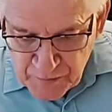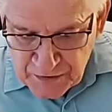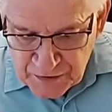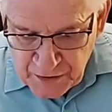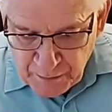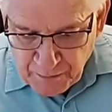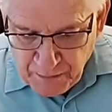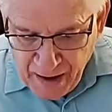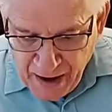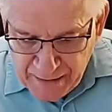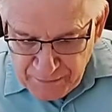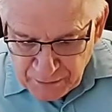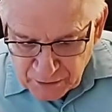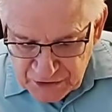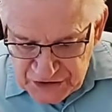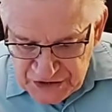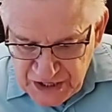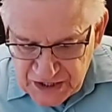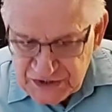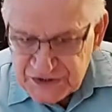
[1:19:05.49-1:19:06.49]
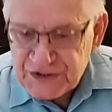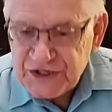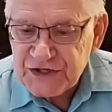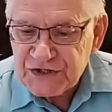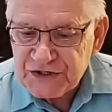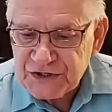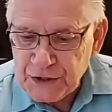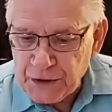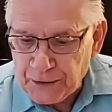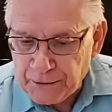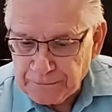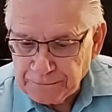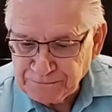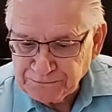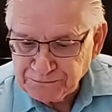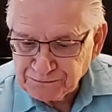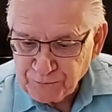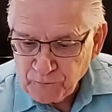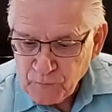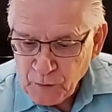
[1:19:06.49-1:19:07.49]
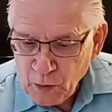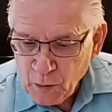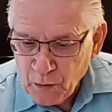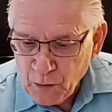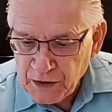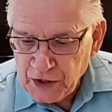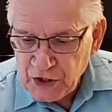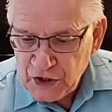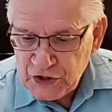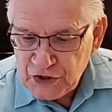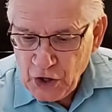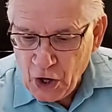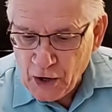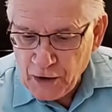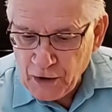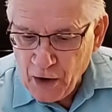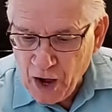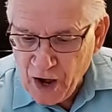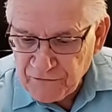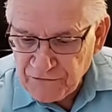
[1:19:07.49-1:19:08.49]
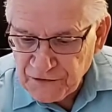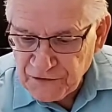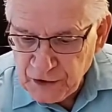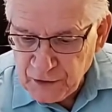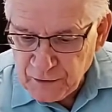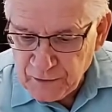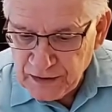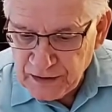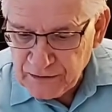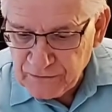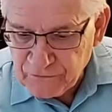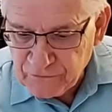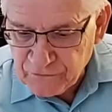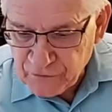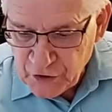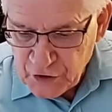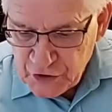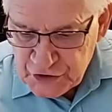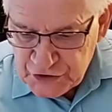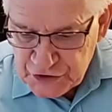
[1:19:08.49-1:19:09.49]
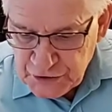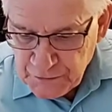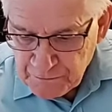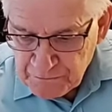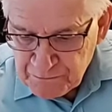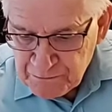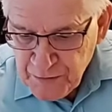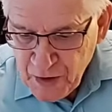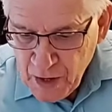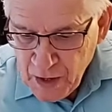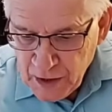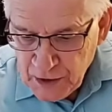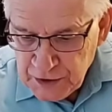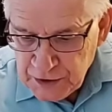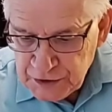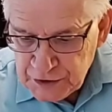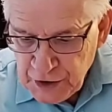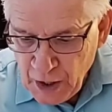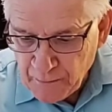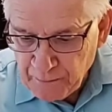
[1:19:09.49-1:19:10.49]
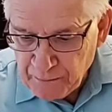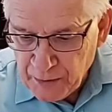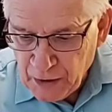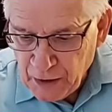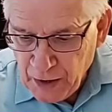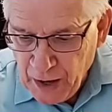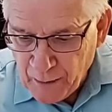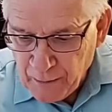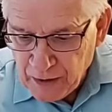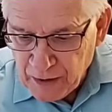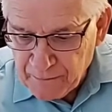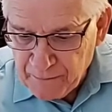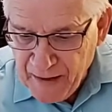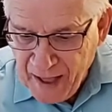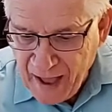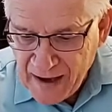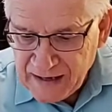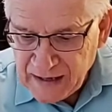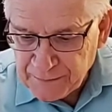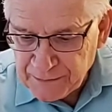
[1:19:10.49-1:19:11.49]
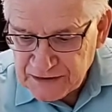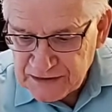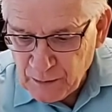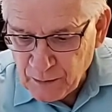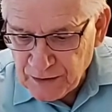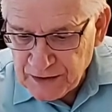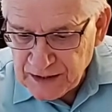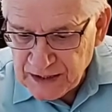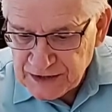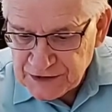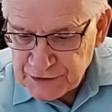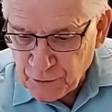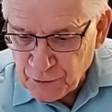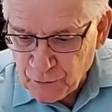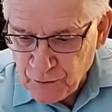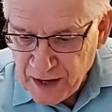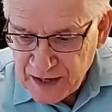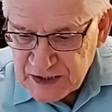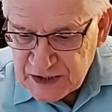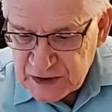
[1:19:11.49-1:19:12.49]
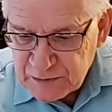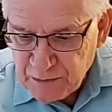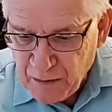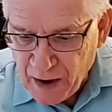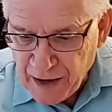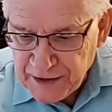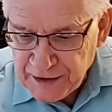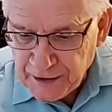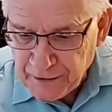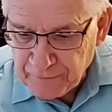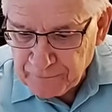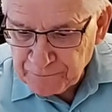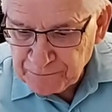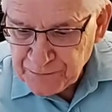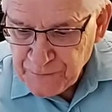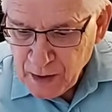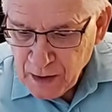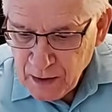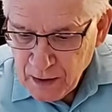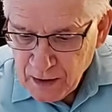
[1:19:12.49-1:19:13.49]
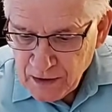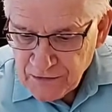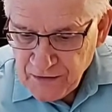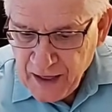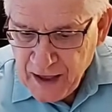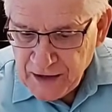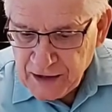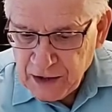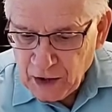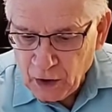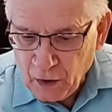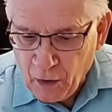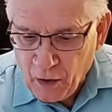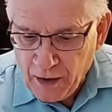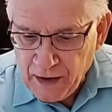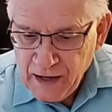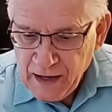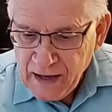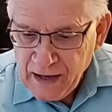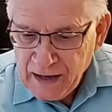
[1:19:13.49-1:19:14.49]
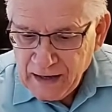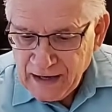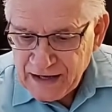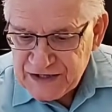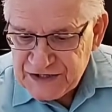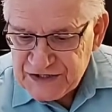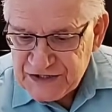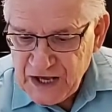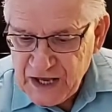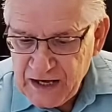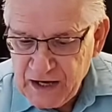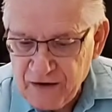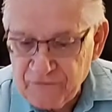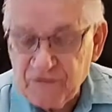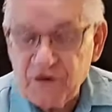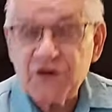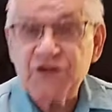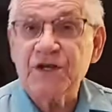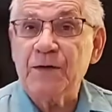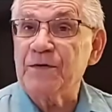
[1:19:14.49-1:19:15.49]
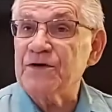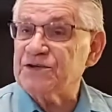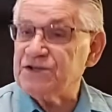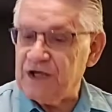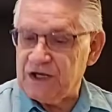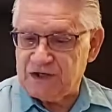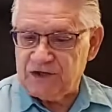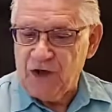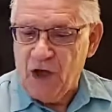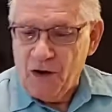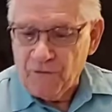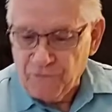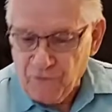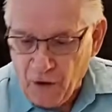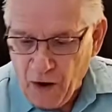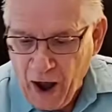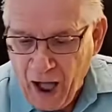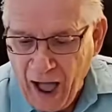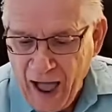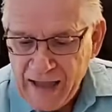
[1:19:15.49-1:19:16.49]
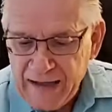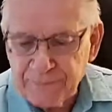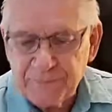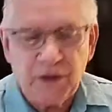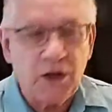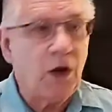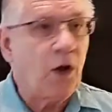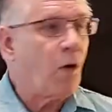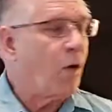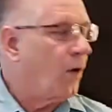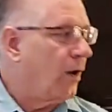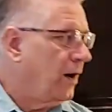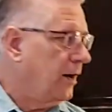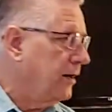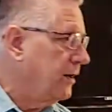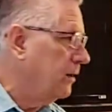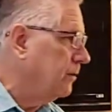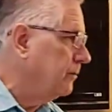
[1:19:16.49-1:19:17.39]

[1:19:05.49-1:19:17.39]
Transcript: The Bible says this here. We're going to start off here in verse number. I want to back up because I want to get the right spot here. Thank you, Lord. Let's say here verse number 6. For I am the Lord.